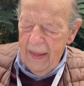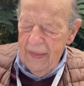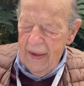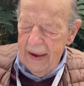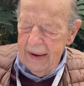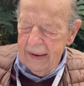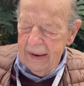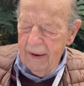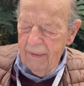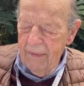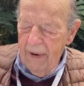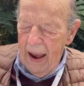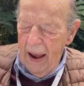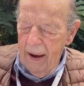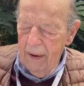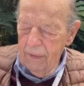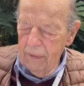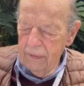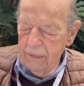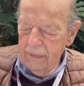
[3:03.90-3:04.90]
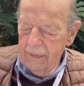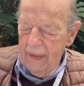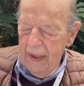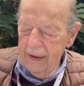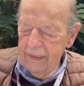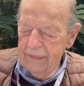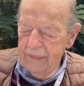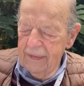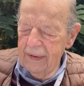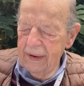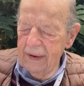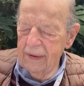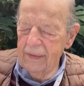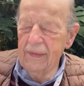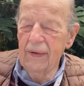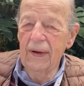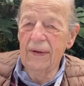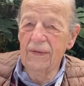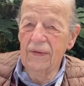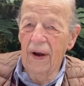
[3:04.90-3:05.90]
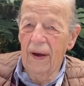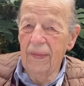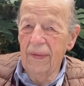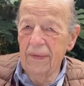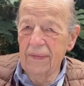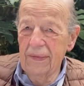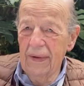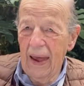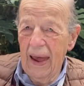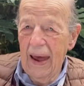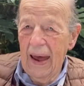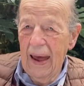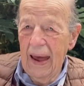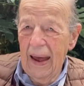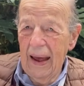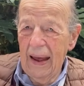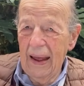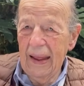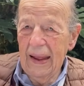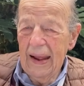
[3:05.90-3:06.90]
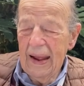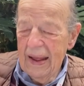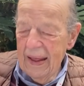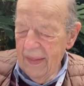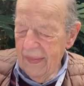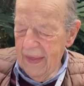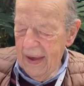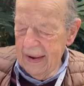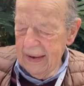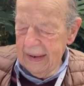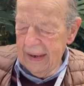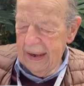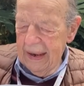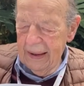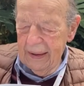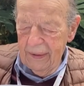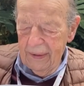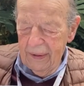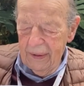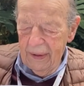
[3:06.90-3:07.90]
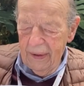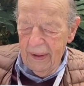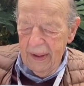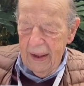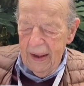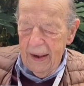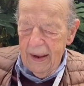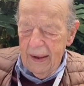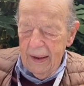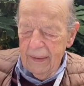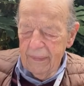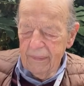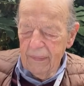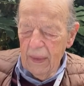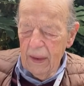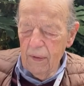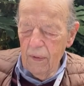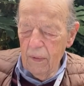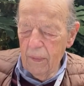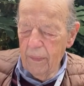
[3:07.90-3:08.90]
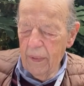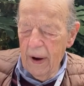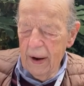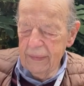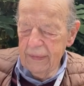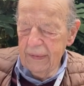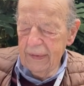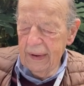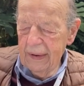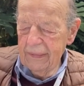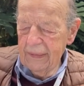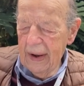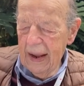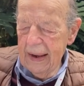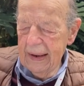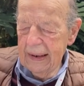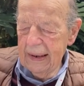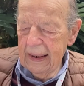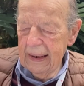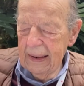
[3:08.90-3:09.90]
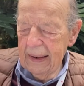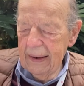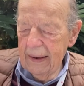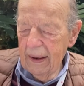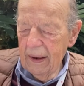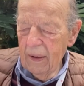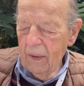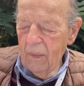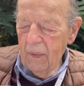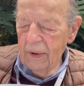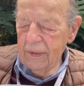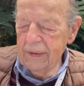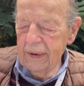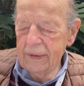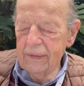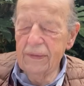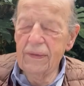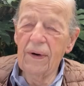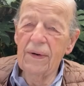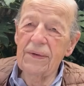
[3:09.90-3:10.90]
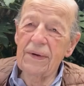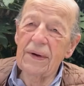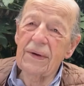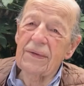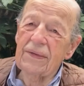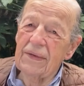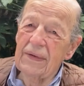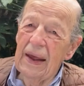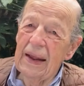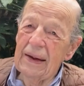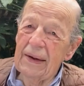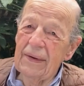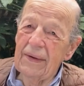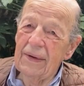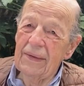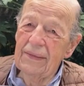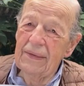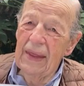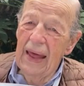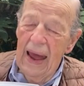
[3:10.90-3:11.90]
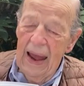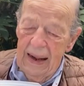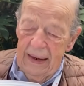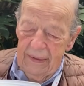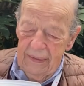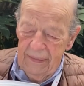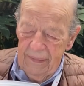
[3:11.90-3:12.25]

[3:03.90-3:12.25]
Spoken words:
they carouse, they seize each other's hair, they kill. Your breast is naked. What exotic scent is that?